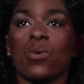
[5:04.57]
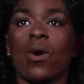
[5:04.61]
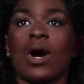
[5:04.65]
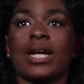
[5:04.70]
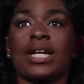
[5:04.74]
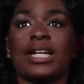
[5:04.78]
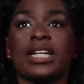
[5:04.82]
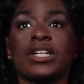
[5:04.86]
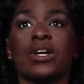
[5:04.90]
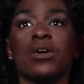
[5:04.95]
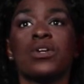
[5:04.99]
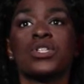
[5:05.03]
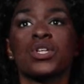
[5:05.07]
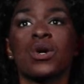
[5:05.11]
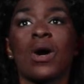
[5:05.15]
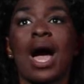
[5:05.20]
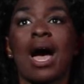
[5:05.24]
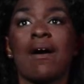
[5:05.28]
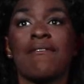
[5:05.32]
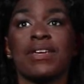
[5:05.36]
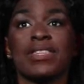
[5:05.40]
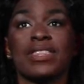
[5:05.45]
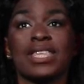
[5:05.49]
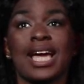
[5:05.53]
wanted, and also
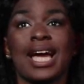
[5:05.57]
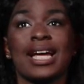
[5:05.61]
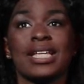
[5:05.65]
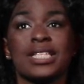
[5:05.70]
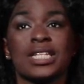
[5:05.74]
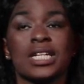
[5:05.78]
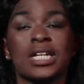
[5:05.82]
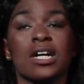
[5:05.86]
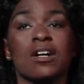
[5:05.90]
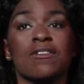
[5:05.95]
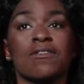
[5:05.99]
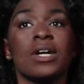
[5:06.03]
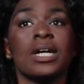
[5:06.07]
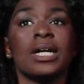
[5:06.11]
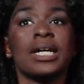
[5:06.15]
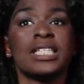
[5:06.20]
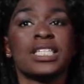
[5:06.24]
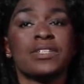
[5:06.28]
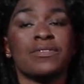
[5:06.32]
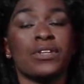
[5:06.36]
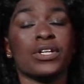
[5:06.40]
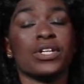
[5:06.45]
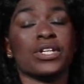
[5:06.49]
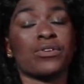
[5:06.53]
having the idea of
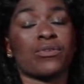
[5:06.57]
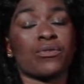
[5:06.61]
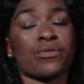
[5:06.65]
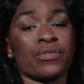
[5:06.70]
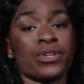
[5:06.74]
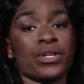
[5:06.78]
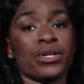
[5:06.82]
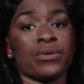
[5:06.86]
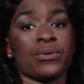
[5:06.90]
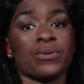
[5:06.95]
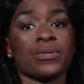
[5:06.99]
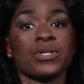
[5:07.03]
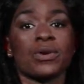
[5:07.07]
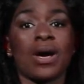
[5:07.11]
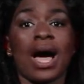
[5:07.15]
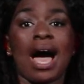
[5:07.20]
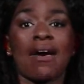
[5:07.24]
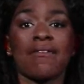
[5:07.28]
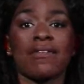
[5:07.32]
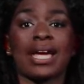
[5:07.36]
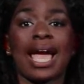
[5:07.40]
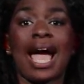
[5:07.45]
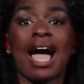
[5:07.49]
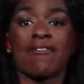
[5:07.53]
civilian review, so
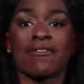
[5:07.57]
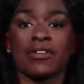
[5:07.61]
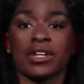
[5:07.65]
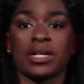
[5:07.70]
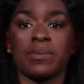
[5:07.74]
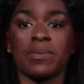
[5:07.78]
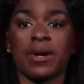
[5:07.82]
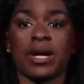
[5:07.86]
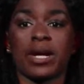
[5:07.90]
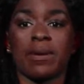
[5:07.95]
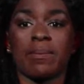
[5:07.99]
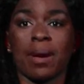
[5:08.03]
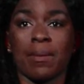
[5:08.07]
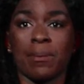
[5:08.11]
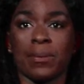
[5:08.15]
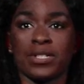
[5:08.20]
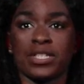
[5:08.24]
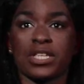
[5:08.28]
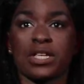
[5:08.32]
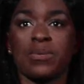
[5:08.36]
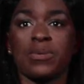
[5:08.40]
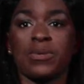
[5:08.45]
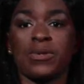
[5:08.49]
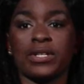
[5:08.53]
having African American
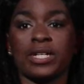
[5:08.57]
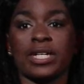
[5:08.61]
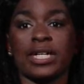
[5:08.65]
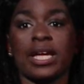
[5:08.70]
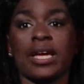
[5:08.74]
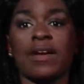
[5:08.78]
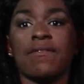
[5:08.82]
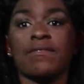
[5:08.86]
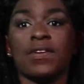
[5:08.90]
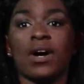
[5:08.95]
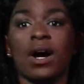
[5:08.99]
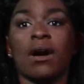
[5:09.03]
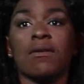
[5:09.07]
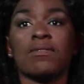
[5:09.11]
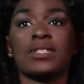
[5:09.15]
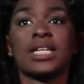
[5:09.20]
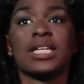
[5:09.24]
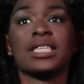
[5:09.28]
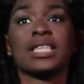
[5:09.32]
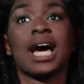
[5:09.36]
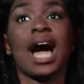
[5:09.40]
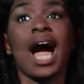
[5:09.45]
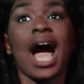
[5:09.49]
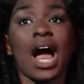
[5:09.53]
members of the community involved
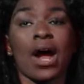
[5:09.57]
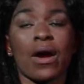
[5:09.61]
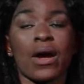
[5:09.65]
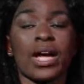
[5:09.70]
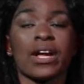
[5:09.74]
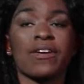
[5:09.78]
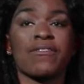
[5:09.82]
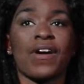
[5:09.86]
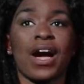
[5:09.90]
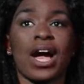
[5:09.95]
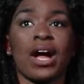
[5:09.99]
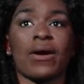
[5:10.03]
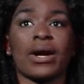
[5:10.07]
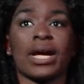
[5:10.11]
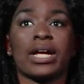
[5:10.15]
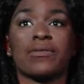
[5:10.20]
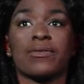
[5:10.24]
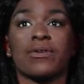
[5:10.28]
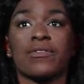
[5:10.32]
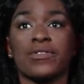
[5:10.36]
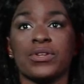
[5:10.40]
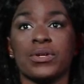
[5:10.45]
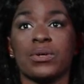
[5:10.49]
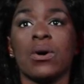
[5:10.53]
in the hiring, firing, and
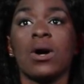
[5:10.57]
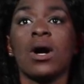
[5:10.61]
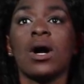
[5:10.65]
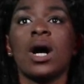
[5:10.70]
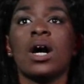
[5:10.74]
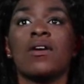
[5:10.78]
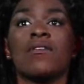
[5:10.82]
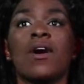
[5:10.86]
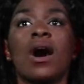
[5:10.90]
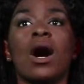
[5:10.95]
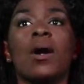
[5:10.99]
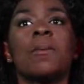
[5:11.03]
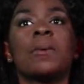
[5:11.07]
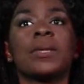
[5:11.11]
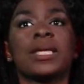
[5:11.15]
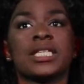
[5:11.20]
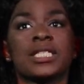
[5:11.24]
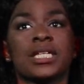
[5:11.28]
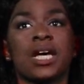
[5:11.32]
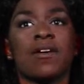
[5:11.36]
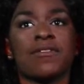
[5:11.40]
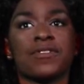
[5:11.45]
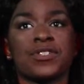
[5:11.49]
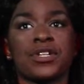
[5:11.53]
review of all
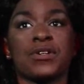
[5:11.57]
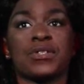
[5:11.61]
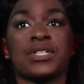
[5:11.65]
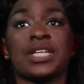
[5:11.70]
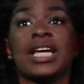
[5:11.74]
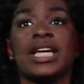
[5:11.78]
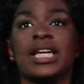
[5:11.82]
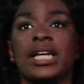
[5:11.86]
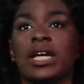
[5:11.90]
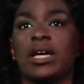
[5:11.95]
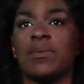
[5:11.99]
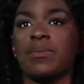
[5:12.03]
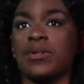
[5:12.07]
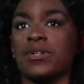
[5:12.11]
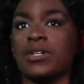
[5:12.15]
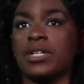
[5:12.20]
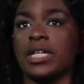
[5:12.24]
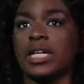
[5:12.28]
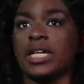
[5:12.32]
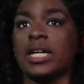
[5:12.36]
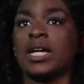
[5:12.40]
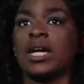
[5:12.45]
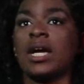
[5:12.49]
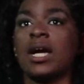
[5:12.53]
police officers in a
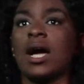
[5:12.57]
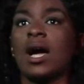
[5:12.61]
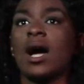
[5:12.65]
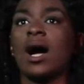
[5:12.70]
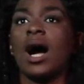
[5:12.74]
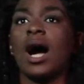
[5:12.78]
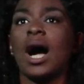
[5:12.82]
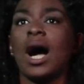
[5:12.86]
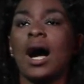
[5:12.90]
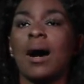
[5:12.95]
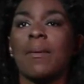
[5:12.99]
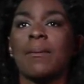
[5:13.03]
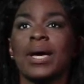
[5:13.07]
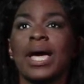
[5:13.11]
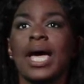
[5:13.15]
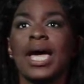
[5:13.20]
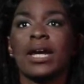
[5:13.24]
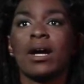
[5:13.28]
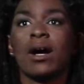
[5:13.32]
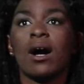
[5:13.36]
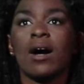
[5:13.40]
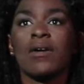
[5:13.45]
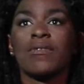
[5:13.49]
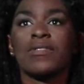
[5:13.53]
community.
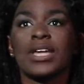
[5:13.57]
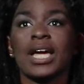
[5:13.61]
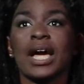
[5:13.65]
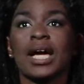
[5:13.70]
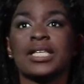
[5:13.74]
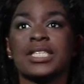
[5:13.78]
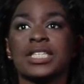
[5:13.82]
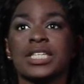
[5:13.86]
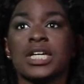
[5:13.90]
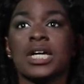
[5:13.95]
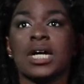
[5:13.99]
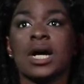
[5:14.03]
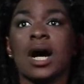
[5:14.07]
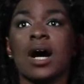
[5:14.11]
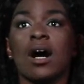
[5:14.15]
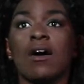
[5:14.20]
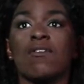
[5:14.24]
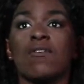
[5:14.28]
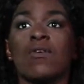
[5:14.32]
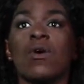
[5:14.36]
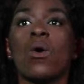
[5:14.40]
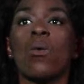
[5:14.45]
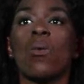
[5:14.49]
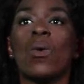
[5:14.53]
And on the idea
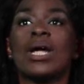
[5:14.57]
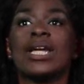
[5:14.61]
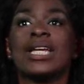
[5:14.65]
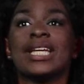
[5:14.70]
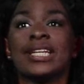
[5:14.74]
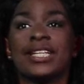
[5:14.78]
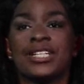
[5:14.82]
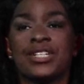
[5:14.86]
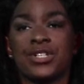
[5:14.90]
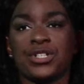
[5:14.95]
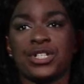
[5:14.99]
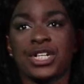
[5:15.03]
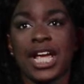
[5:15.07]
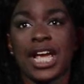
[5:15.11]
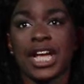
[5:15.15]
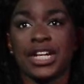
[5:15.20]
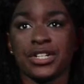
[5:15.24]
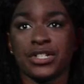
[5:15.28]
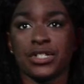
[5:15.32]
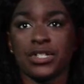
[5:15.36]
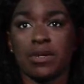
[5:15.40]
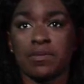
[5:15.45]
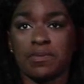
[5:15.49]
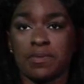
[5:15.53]
of what needed to change
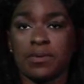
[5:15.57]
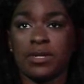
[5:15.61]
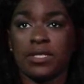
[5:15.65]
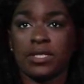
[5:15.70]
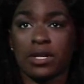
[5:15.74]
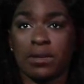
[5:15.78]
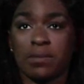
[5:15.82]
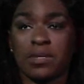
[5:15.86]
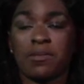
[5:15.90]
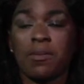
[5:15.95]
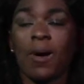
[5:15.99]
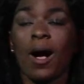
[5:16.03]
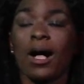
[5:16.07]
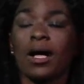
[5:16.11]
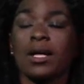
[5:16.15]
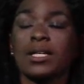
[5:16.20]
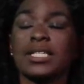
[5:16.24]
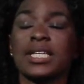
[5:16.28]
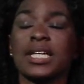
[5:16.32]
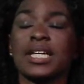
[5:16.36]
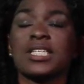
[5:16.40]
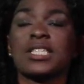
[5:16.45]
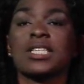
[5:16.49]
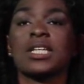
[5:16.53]
in terms of
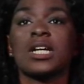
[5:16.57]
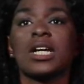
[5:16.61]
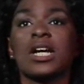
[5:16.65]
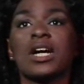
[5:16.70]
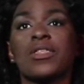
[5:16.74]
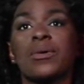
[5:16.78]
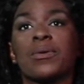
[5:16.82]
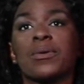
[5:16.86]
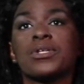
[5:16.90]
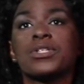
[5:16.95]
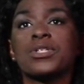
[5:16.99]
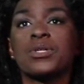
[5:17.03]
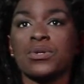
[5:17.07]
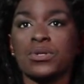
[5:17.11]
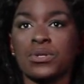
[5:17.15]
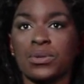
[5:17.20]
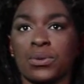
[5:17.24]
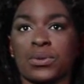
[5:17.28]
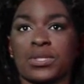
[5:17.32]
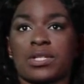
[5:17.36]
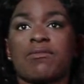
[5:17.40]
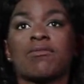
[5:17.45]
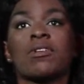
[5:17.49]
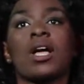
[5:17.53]
politics, there was two
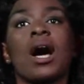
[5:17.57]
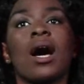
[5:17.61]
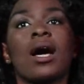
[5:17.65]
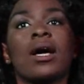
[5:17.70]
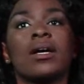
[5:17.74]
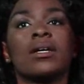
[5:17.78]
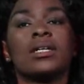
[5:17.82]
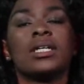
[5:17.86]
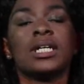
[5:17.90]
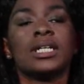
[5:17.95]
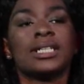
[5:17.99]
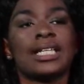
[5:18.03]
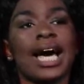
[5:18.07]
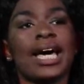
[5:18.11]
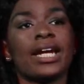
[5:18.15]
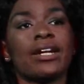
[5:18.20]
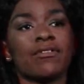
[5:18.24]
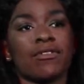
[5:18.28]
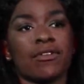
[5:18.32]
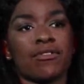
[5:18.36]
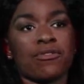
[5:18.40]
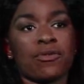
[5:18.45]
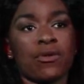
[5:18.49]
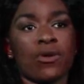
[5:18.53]
schools of thought, that
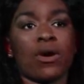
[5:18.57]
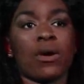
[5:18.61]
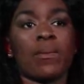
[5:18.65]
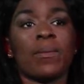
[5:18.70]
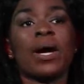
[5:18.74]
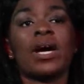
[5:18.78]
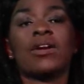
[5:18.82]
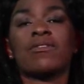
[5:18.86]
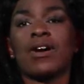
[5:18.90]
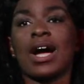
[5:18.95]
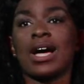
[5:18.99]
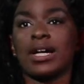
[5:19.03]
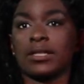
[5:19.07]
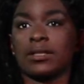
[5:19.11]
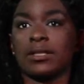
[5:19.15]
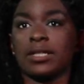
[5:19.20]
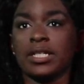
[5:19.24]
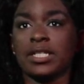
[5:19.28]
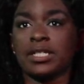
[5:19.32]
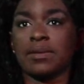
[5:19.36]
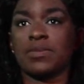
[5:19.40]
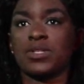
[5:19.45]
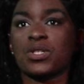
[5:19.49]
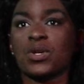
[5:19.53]
of reform and
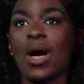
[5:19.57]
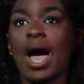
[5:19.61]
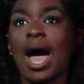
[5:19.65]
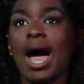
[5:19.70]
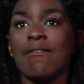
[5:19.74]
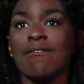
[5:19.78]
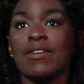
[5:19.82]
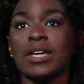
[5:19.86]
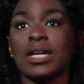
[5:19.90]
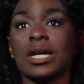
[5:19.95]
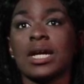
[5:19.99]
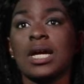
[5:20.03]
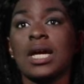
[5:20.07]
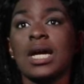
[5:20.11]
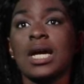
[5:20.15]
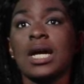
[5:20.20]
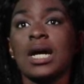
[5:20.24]
radicalism. So having